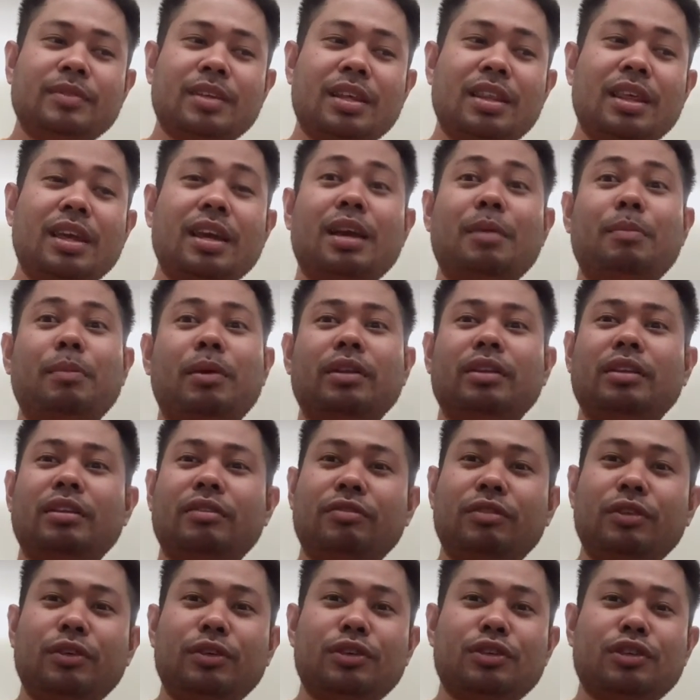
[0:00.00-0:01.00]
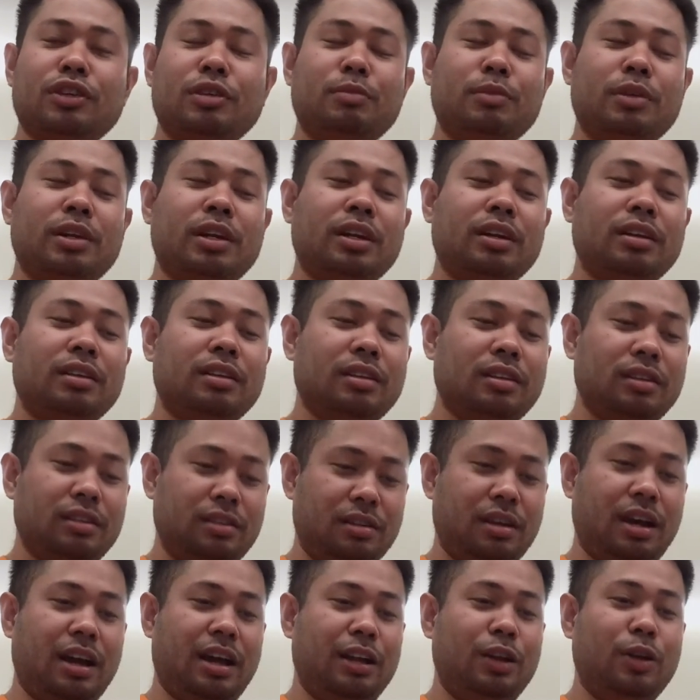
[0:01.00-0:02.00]
think about the future.
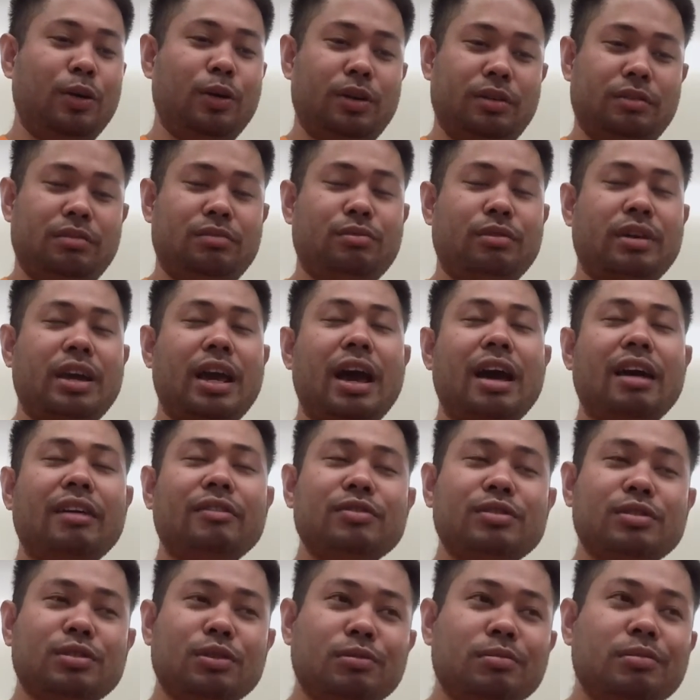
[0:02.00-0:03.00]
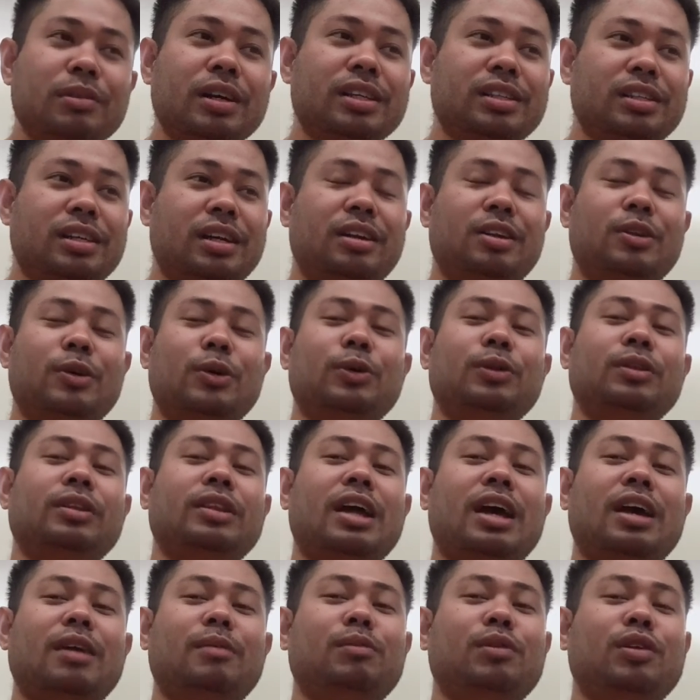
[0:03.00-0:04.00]
We have so much alone
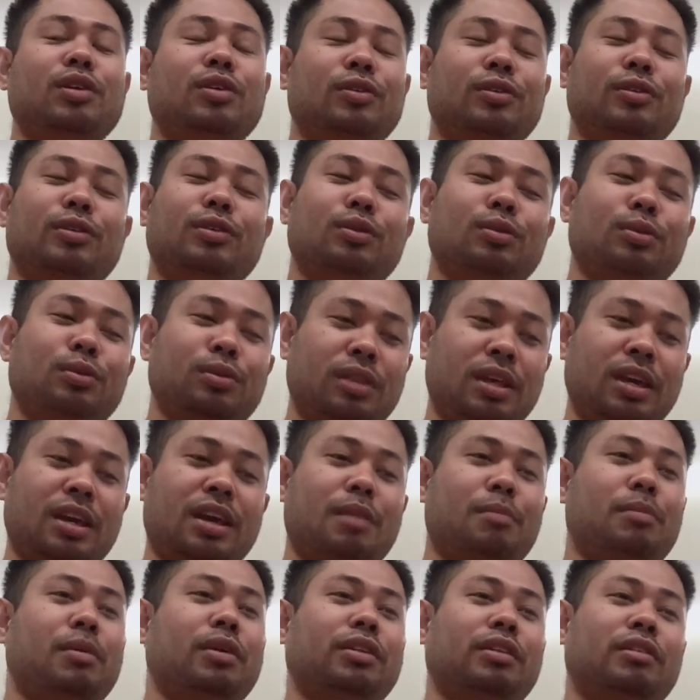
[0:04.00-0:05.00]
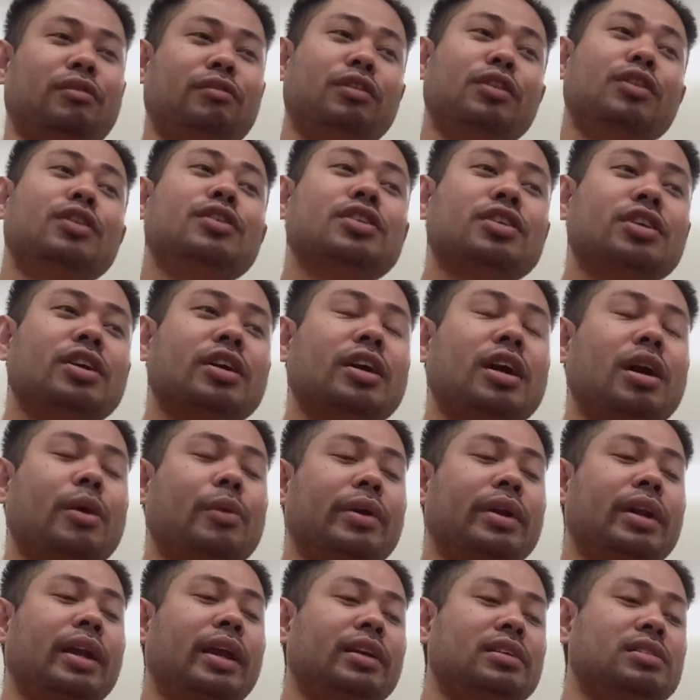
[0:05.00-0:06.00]
time good to think about the future,
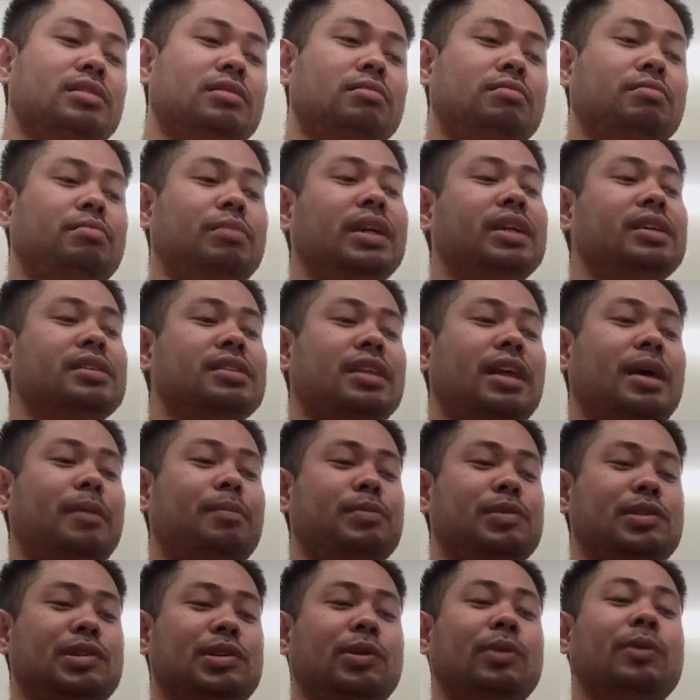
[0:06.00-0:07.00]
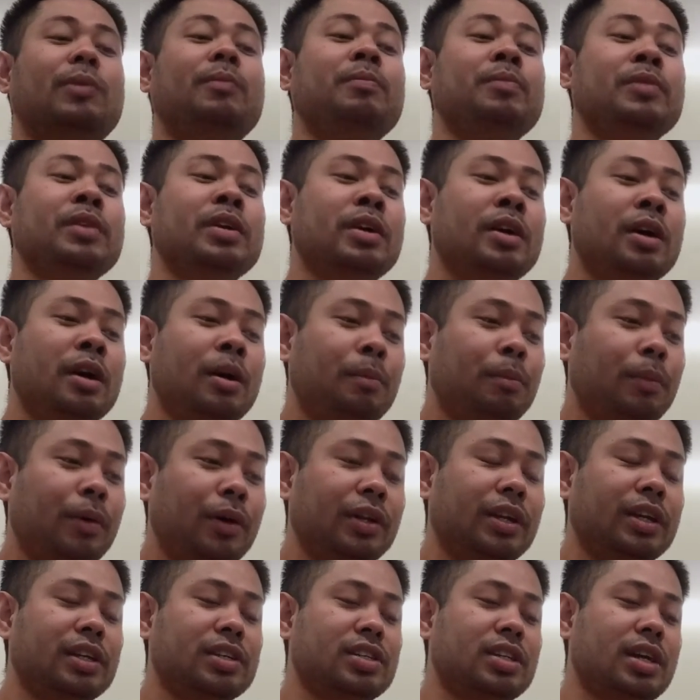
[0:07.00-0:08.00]
our next big step. So mo
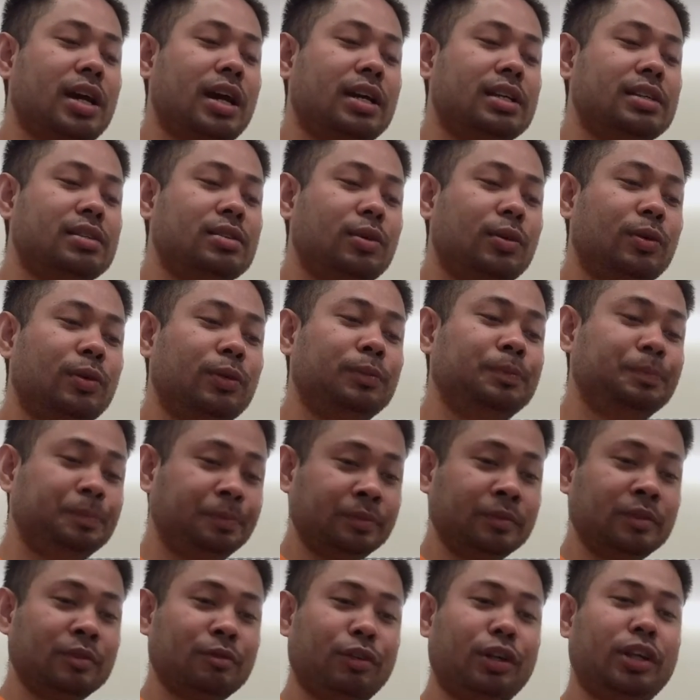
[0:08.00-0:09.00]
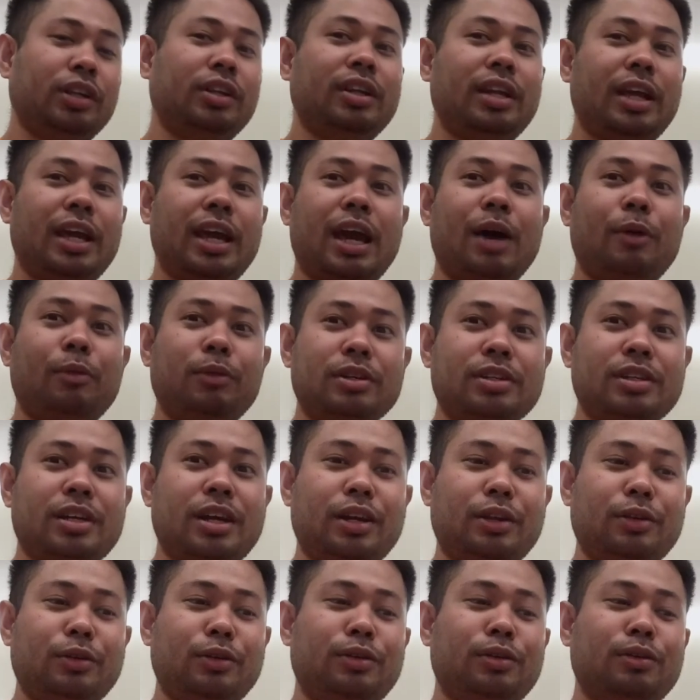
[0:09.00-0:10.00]
na siya. So for today, I will share
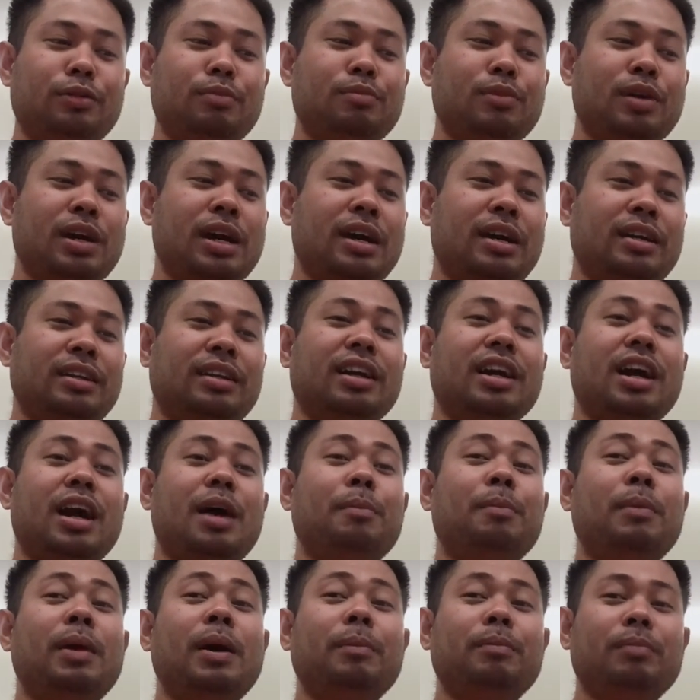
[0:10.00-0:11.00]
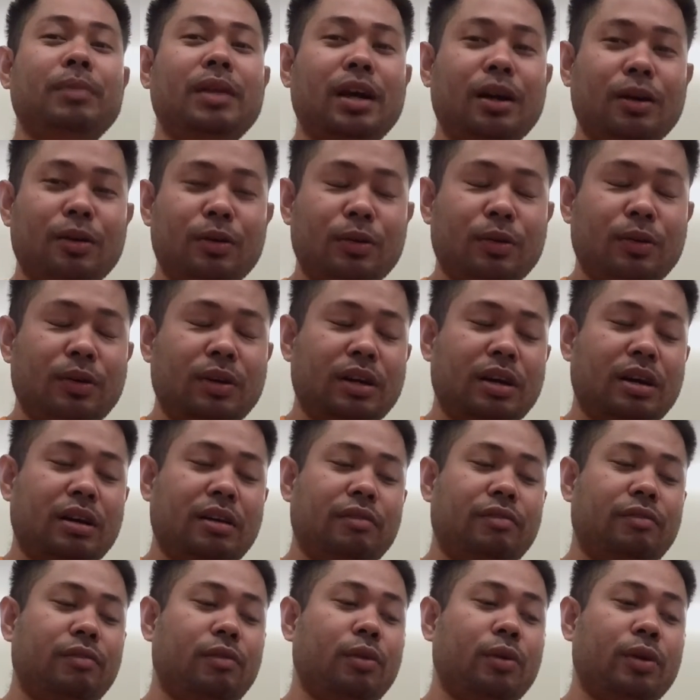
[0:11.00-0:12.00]
to you mga na-come up na ko nga
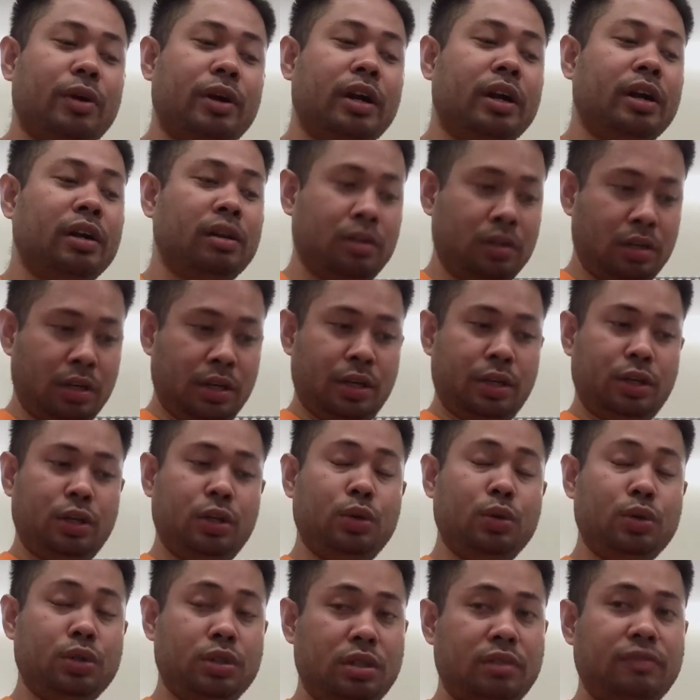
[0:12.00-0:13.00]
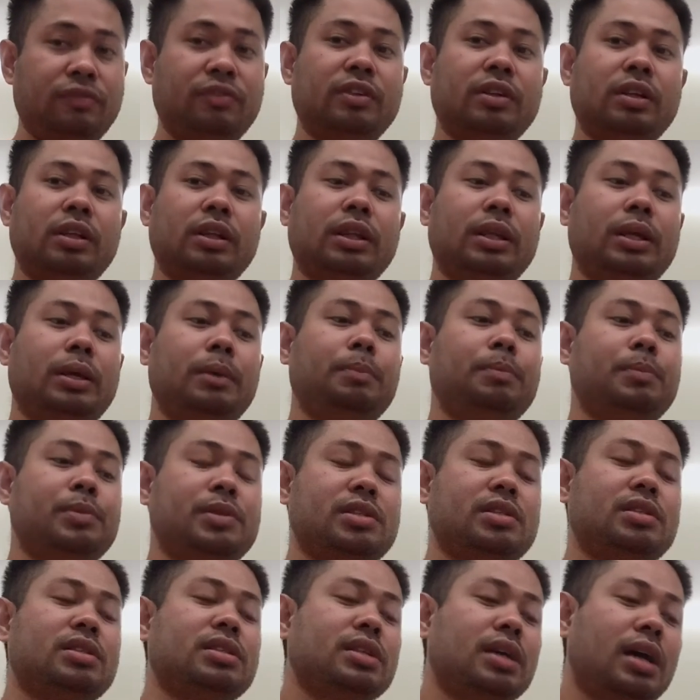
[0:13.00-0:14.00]
for useful
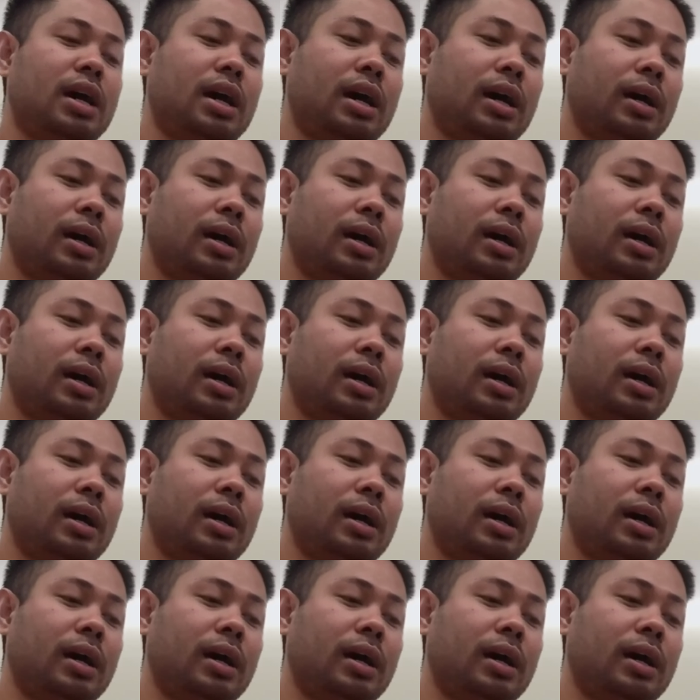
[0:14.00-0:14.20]
tips